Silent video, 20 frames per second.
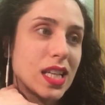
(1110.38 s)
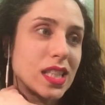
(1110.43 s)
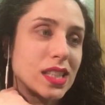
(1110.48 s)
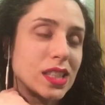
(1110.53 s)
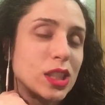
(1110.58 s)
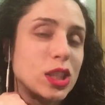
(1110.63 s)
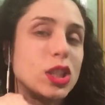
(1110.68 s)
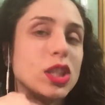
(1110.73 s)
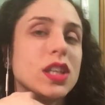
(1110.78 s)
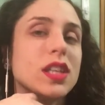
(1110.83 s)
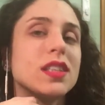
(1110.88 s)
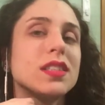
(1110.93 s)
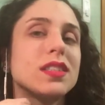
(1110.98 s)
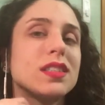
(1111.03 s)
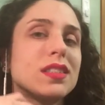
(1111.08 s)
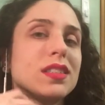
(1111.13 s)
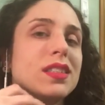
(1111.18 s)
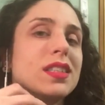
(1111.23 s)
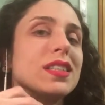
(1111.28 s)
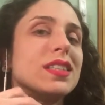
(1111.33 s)

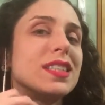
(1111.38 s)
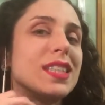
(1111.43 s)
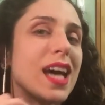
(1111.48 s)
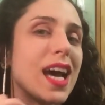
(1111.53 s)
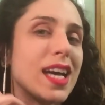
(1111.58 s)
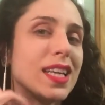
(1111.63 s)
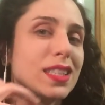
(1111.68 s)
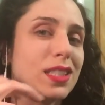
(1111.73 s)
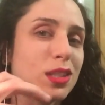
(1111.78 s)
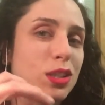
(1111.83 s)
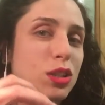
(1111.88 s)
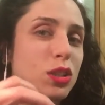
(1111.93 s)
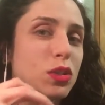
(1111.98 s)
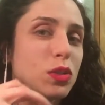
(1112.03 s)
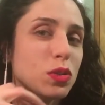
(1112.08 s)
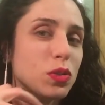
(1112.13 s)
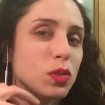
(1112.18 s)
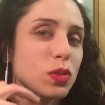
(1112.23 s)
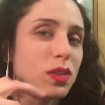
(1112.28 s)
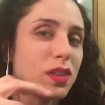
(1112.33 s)
just to test
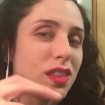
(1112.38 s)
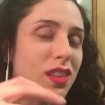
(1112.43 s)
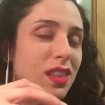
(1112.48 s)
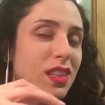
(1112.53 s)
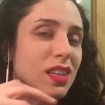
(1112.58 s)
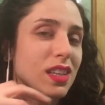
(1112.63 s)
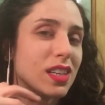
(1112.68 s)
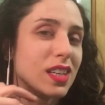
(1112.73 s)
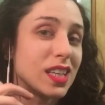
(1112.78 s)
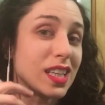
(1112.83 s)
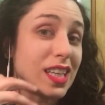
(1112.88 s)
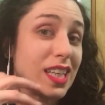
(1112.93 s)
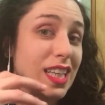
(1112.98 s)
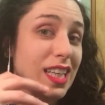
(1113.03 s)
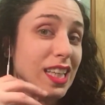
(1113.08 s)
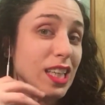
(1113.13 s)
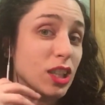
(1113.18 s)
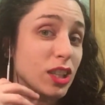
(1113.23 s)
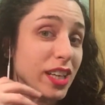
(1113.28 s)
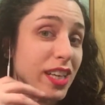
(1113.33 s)
you,
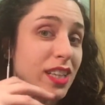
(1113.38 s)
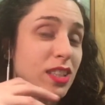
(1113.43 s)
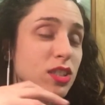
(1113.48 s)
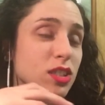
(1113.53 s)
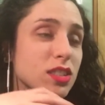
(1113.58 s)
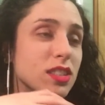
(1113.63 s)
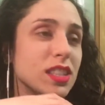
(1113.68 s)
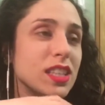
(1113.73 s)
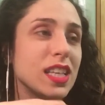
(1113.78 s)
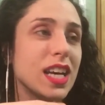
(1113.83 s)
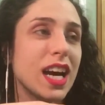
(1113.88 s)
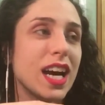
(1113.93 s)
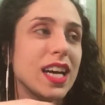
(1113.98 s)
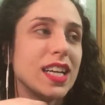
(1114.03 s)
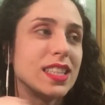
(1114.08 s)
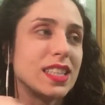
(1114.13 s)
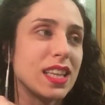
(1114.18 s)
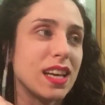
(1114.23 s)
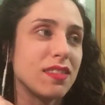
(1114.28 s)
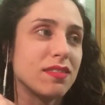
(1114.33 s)
your angels and guides